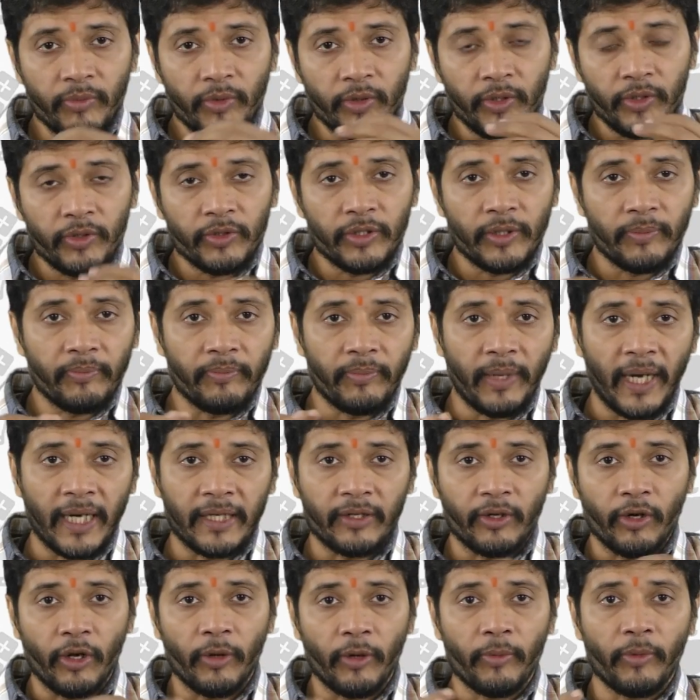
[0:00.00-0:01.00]
into the
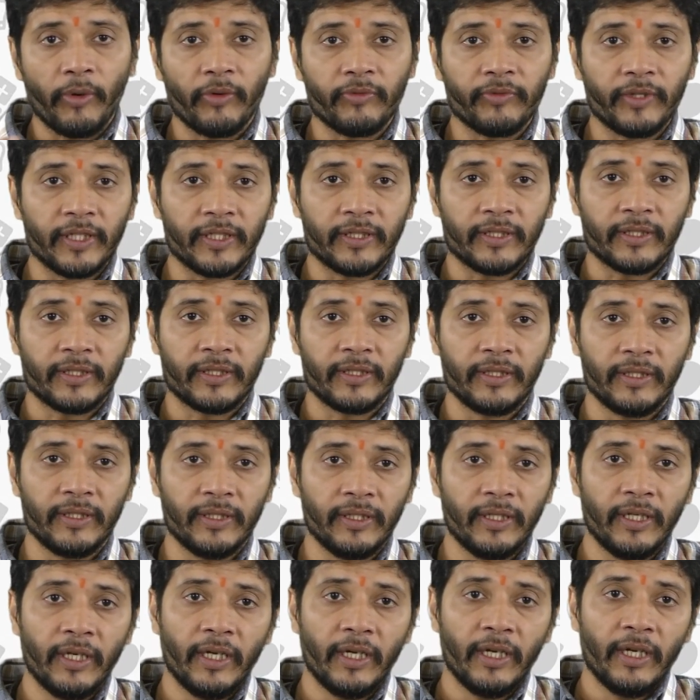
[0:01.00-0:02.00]
backdrop of this
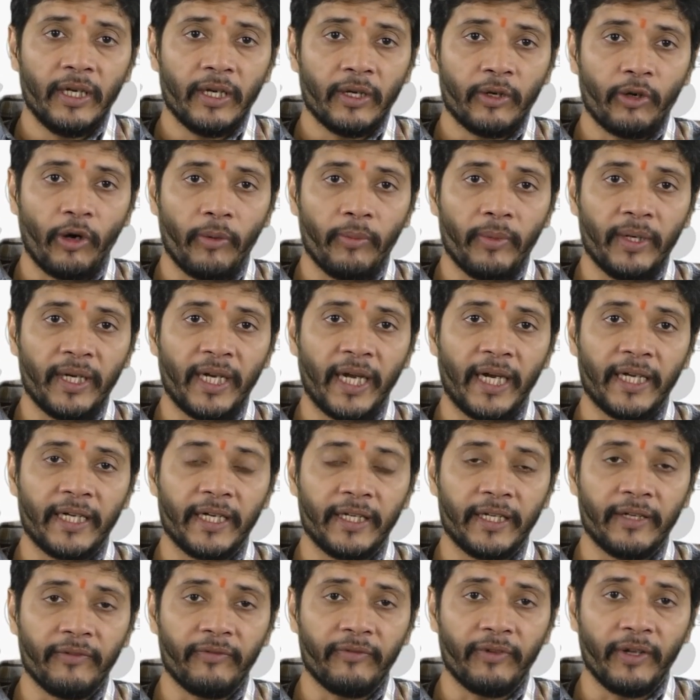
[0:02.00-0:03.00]
common
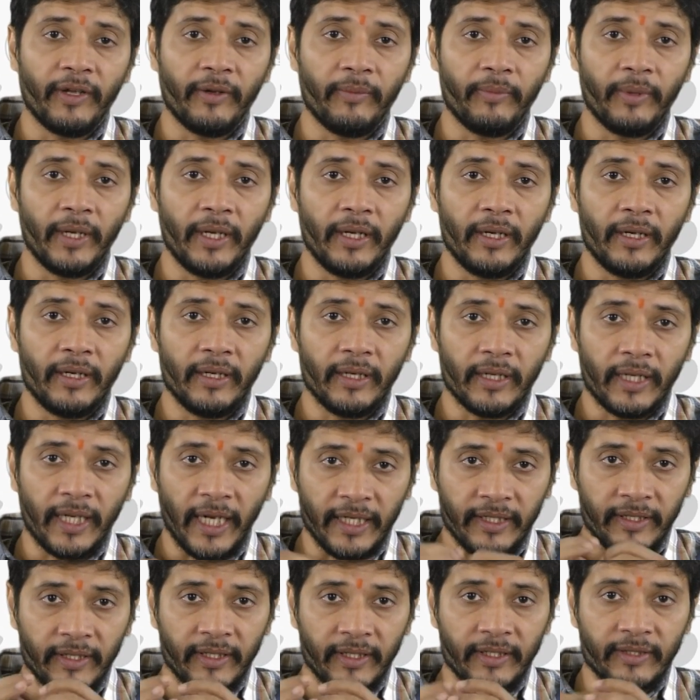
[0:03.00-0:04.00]
identifiable
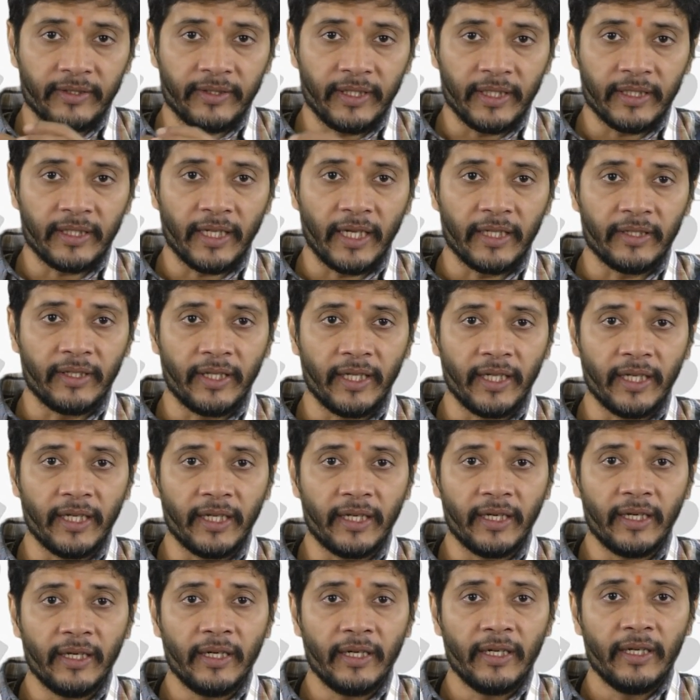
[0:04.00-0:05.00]
characteristics, I
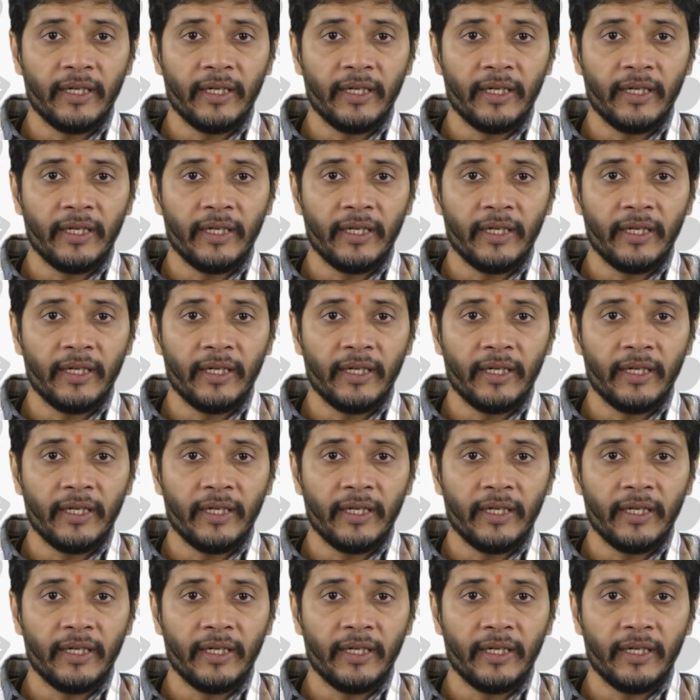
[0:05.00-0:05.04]
think